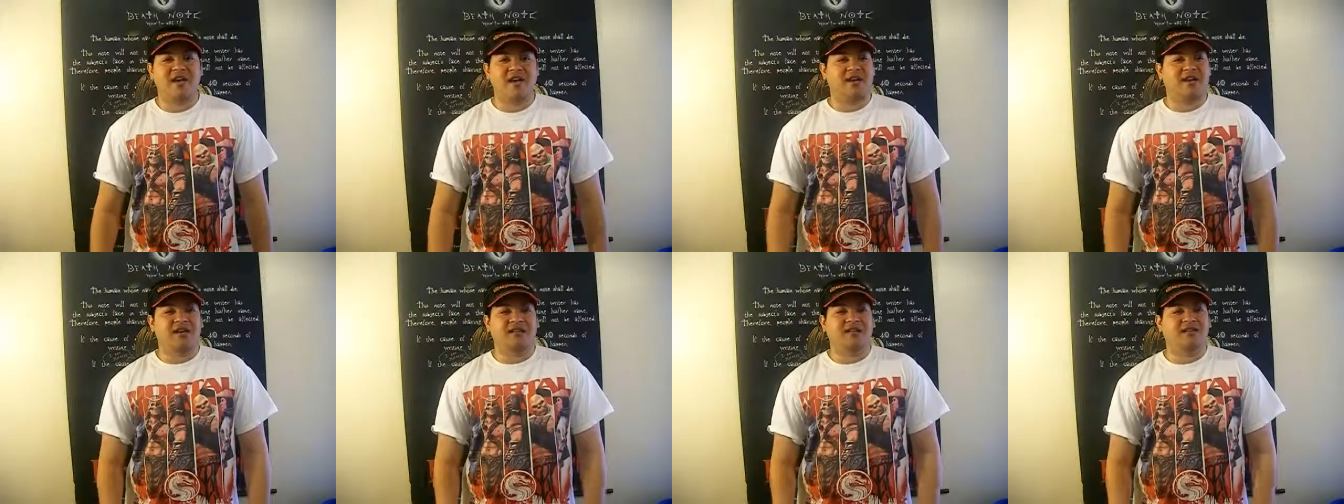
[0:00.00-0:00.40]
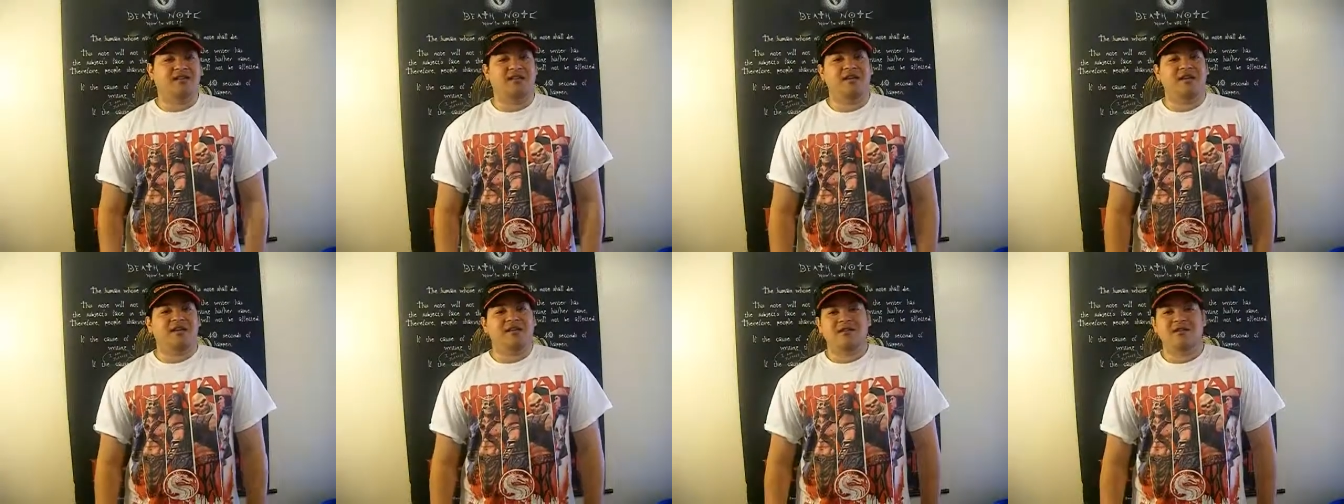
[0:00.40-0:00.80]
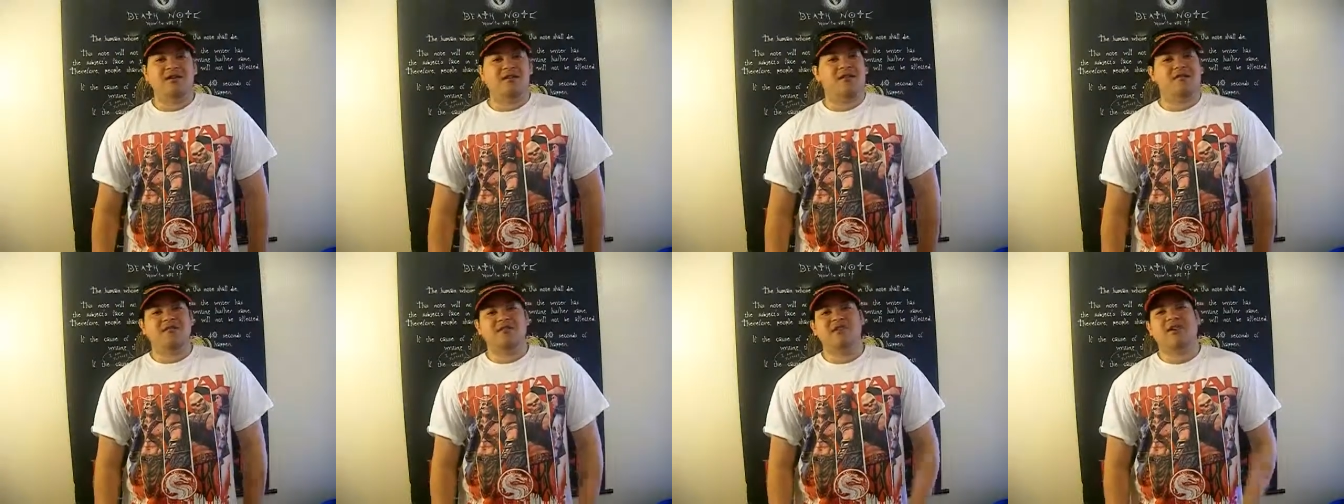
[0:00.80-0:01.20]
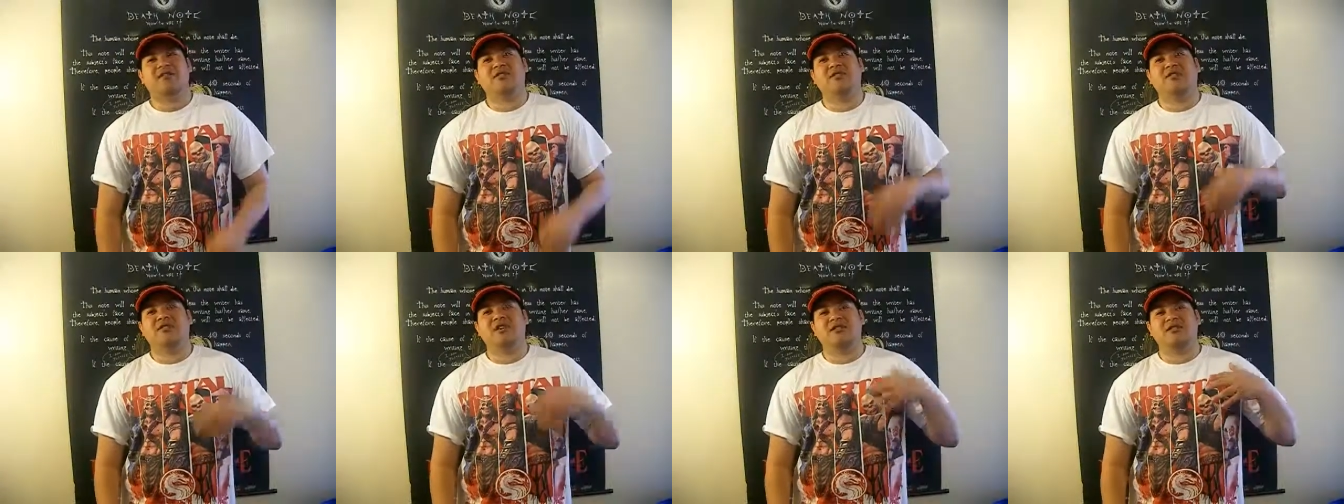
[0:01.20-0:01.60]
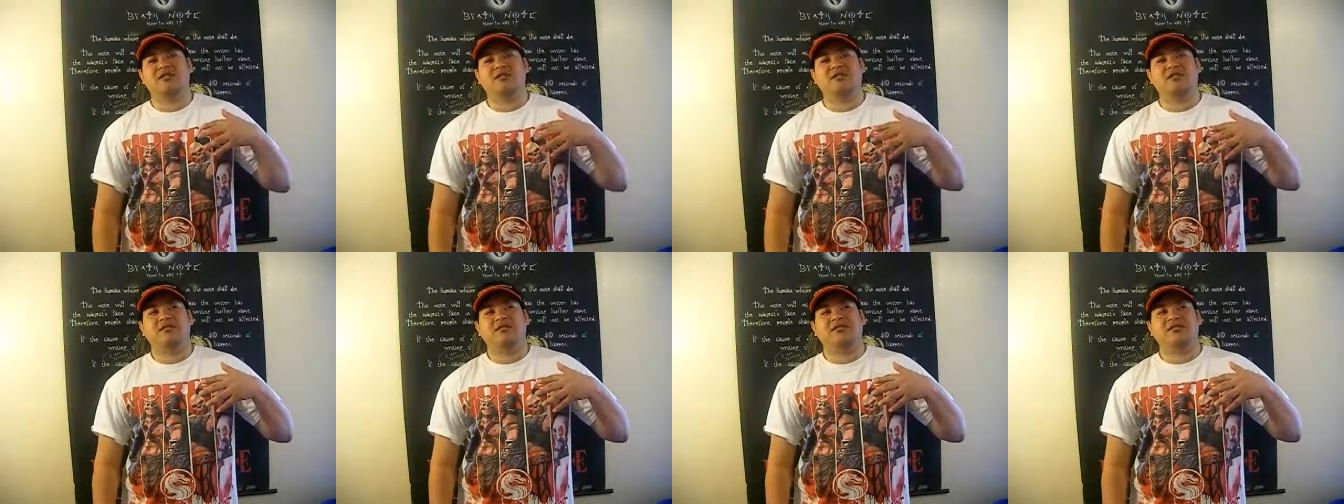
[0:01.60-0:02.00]
And, you know, he has to get
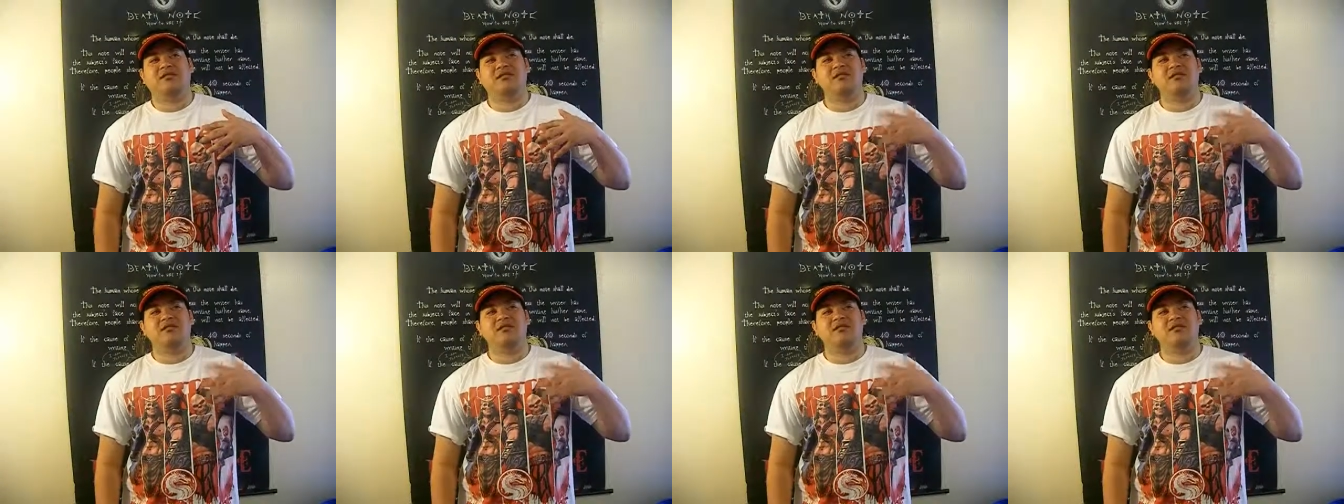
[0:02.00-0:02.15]
these,